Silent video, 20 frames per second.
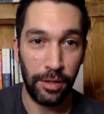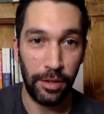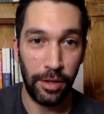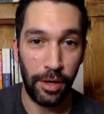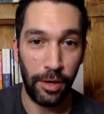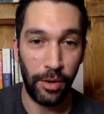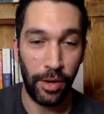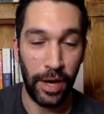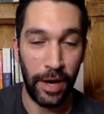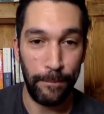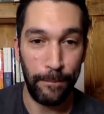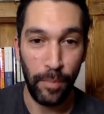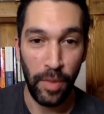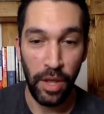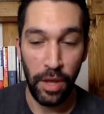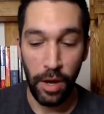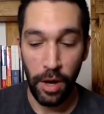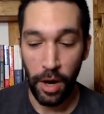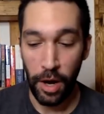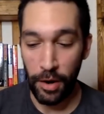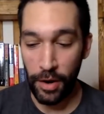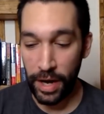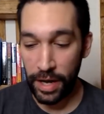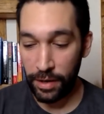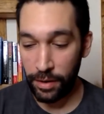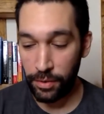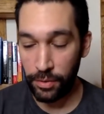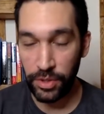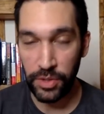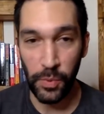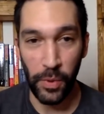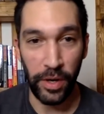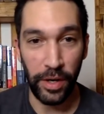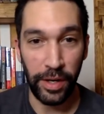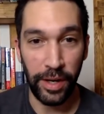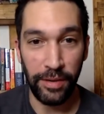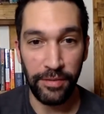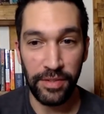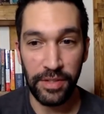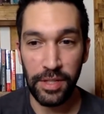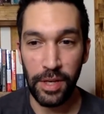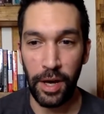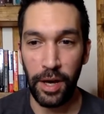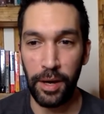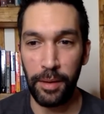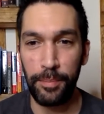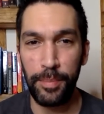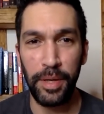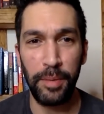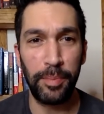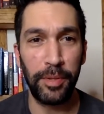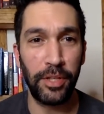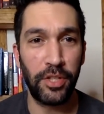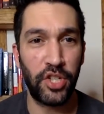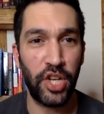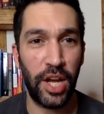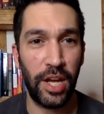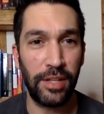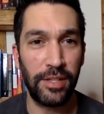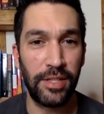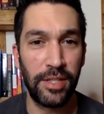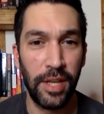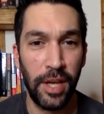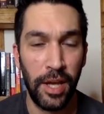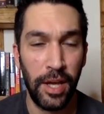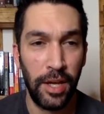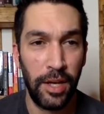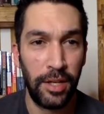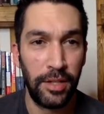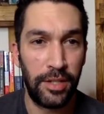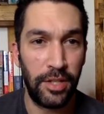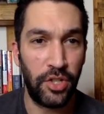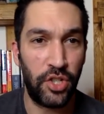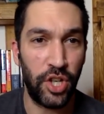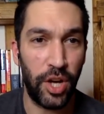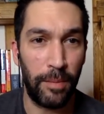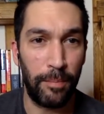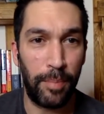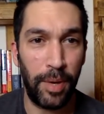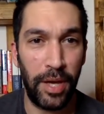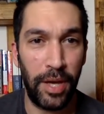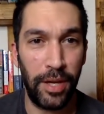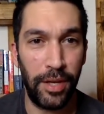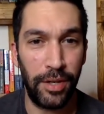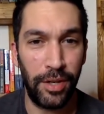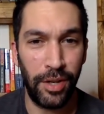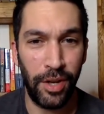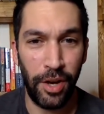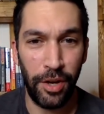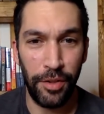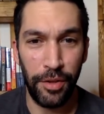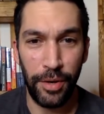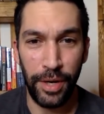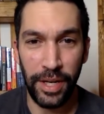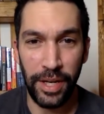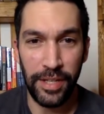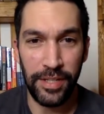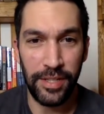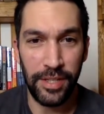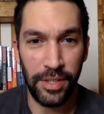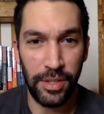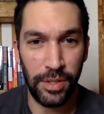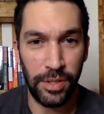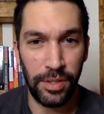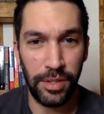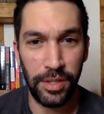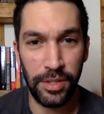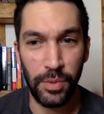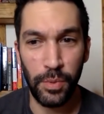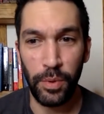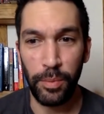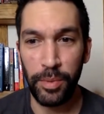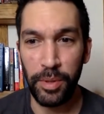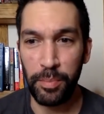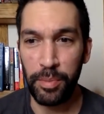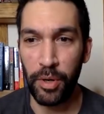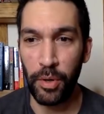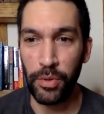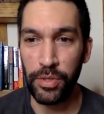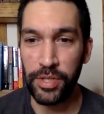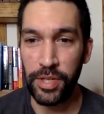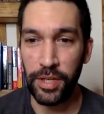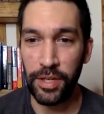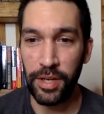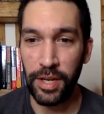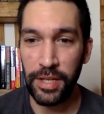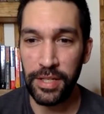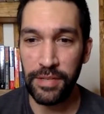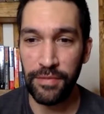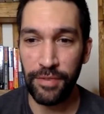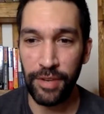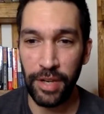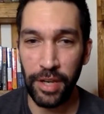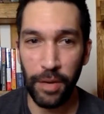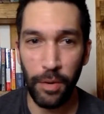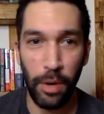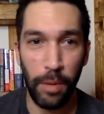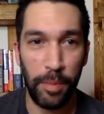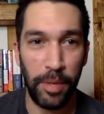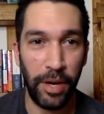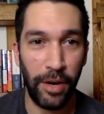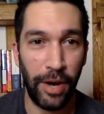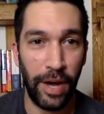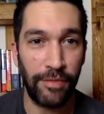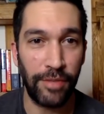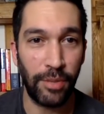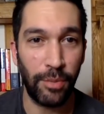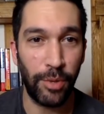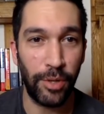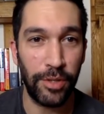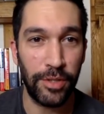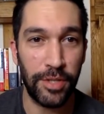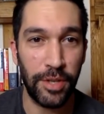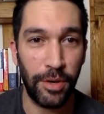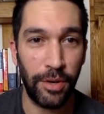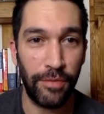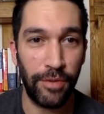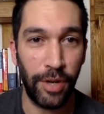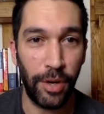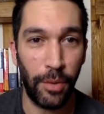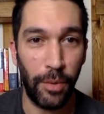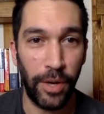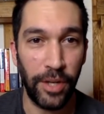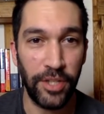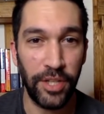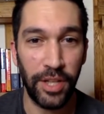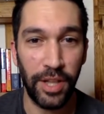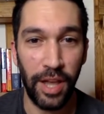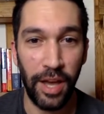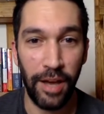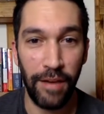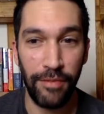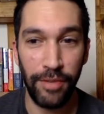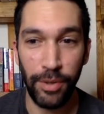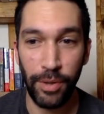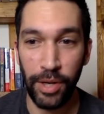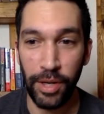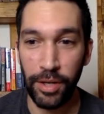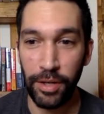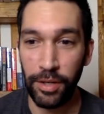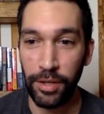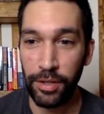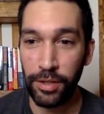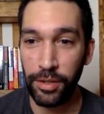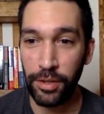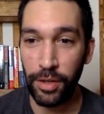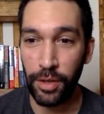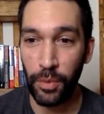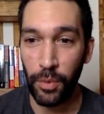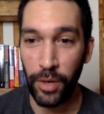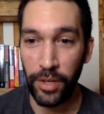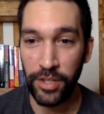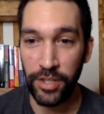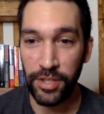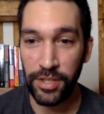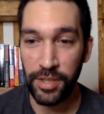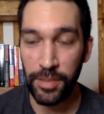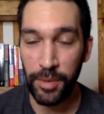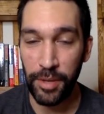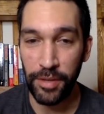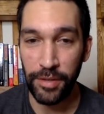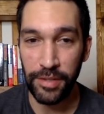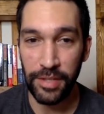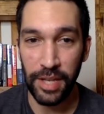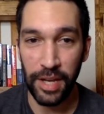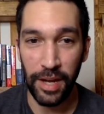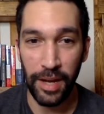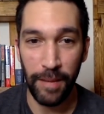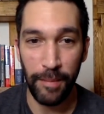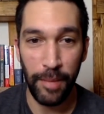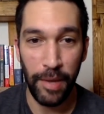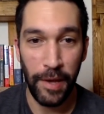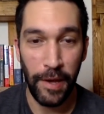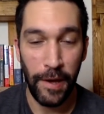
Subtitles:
okay. All right. I just wanted to give people a chance to jump in. Although I guess this will be posted as a video up here afterwards. So if you don't watch it live, you can watch it some other time.